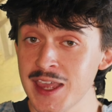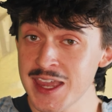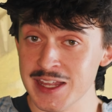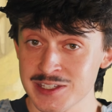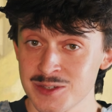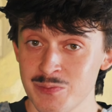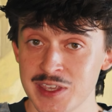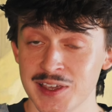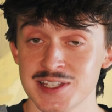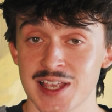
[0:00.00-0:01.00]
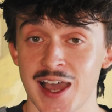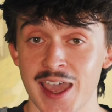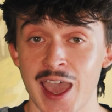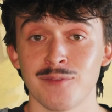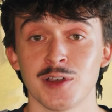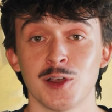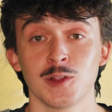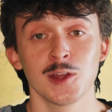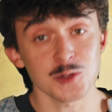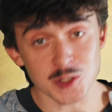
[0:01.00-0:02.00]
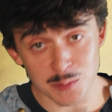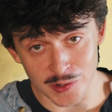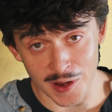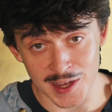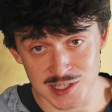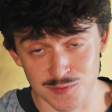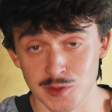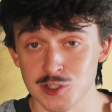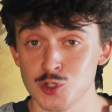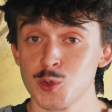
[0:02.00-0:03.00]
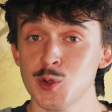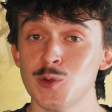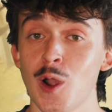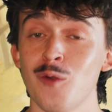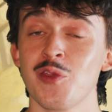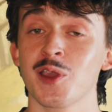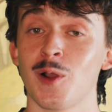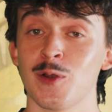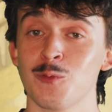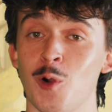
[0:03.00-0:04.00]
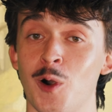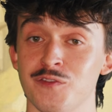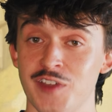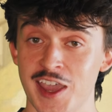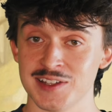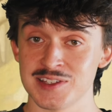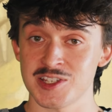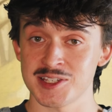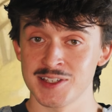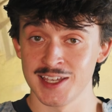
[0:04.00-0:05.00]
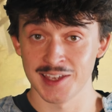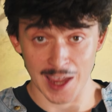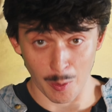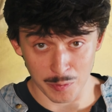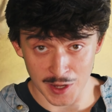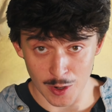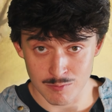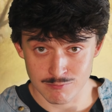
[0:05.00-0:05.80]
end because I have a little surprise for the true Over the Garden Wall fans out there.